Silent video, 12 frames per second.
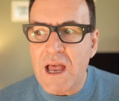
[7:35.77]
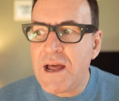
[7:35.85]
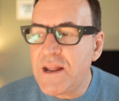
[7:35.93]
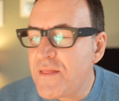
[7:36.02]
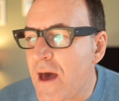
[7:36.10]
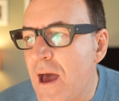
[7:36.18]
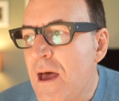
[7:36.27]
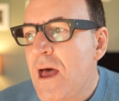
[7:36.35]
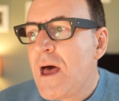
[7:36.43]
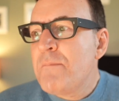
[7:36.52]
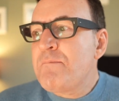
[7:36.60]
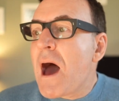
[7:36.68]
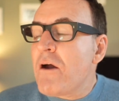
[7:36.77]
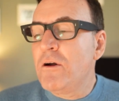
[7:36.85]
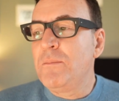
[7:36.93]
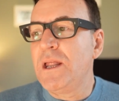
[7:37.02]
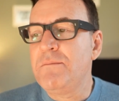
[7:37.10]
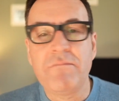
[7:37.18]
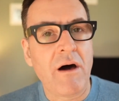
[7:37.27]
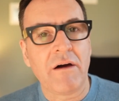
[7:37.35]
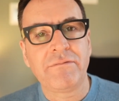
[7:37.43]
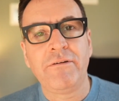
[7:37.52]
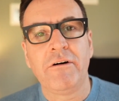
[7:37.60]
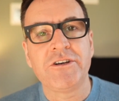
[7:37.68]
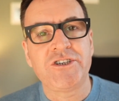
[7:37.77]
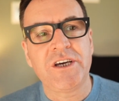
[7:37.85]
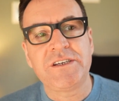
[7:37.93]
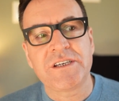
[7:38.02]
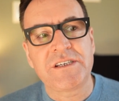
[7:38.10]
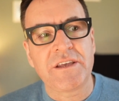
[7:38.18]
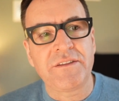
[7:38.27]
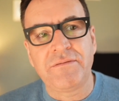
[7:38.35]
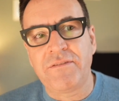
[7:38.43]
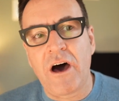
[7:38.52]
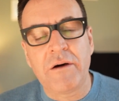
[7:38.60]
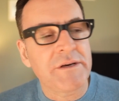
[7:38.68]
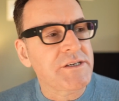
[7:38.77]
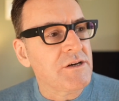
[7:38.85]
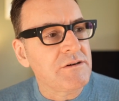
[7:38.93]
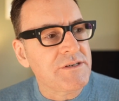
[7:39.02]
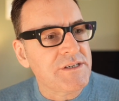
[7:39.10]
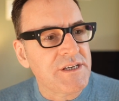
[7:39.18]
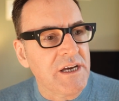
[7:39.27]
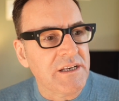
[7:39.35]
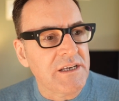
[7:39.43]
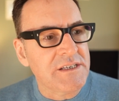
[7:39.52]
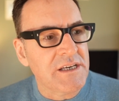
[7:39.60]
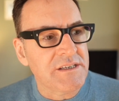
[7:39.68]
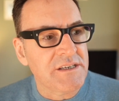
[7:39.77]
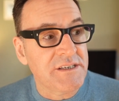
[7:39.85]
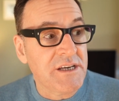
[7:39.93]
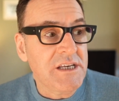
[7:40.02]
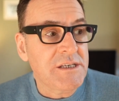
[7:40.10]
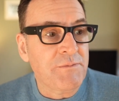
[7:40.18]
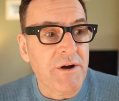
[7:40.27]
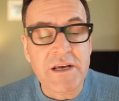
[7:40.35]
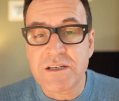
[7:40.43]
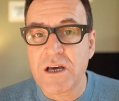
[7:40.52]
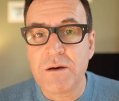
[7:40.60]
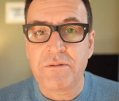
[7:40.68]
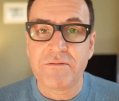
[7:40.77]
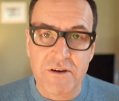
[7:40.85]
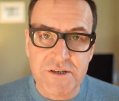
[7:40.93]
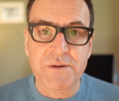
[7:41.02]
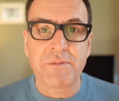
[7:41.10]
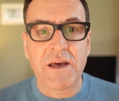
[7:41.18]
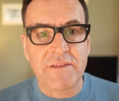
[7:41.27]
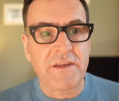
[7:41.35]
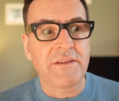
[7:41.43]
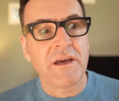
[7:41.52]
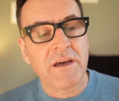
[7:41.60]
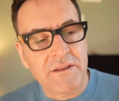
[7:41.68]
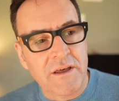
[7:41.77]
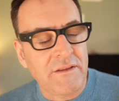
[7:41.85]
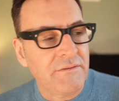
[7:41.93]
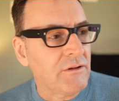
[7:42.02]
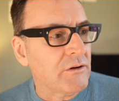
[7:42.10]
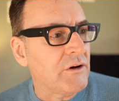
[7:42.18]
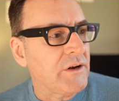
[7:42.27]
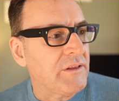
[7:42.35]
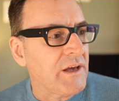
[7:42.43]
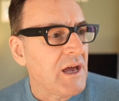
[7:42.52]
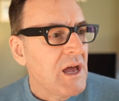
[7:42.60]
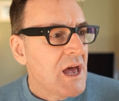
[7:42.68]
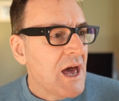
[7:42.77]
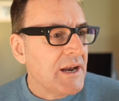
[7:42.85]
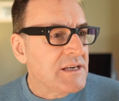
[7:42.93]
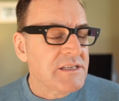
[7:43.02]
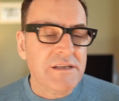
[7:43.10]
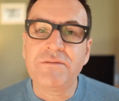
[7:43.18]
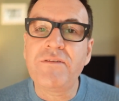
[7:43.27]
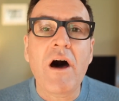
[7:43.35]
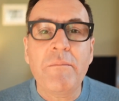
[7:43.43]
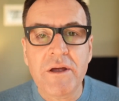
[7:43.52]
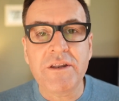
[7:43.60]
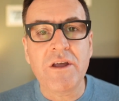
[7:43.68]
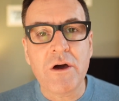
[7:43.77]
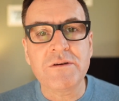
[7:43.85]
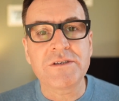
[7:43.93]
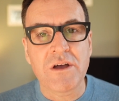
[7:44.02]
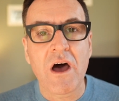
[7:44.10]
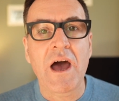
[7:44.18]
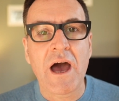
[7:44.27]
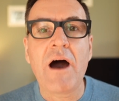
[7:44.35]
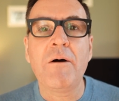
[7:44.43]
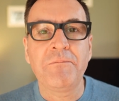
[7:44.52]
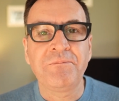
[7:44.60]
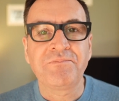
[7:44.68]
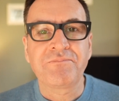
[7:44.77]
And in that parable in Mark 4, Jesus said, the farmer sows a seed, and it says the seed springs up, first the blade, then the ear, then the full corn in the ear. And he says, the farmer knows not how.